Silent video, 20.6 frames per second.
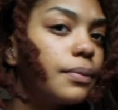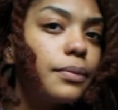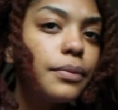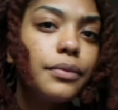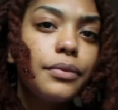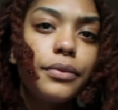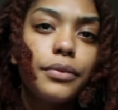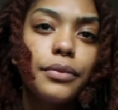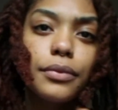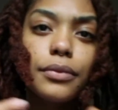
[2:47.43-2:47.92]

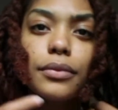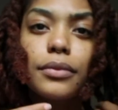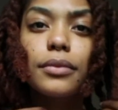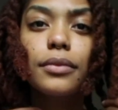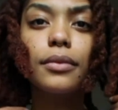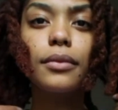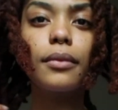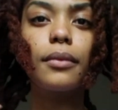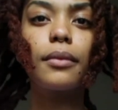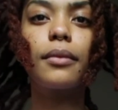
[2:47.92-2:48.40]

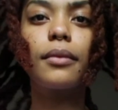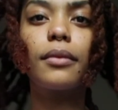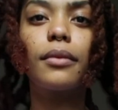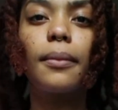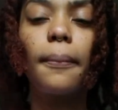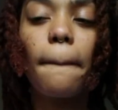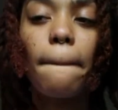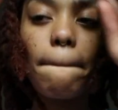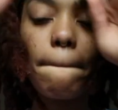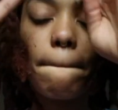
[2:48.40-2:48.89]

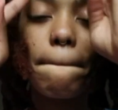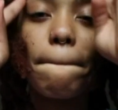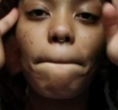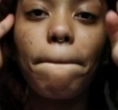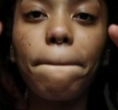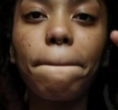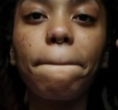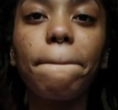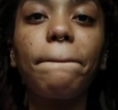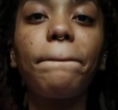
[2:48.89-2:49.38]

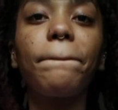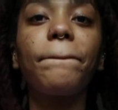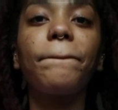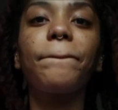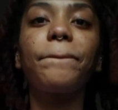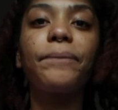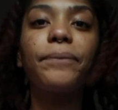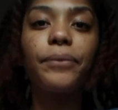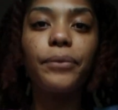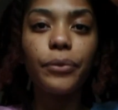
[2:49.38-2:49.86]

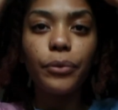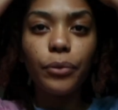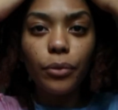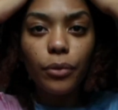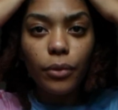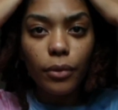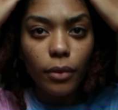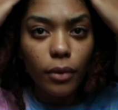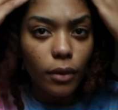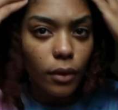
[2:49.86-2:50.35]

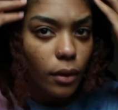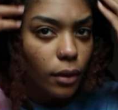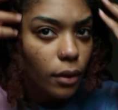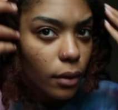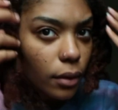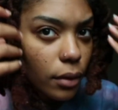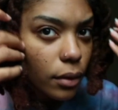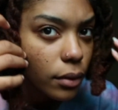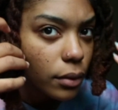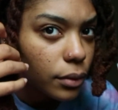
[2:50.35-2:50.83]

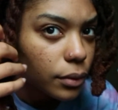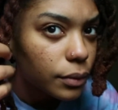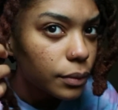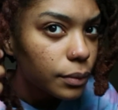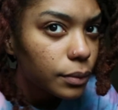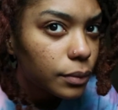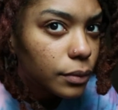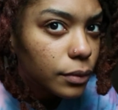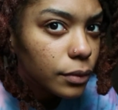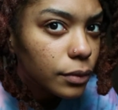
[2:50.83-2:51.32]

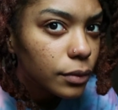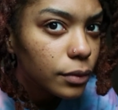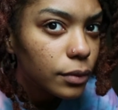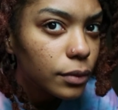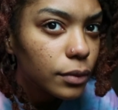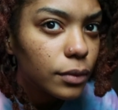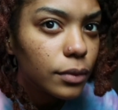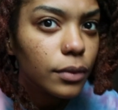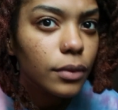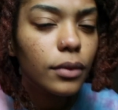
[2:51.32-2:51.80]

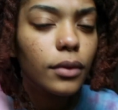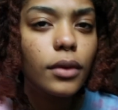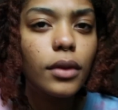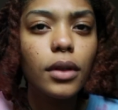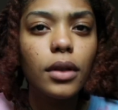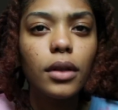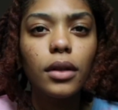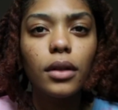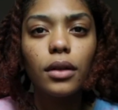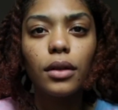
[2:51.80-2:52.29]

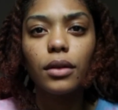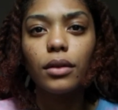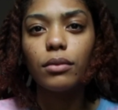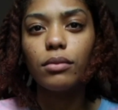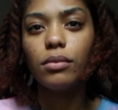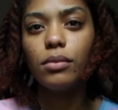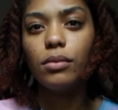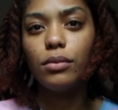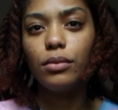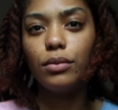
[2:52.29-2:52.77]

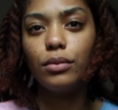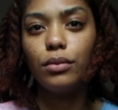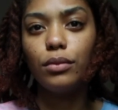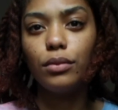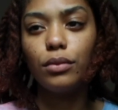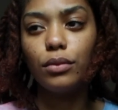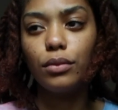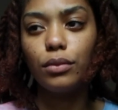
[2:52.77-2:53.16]
Nobody speaks.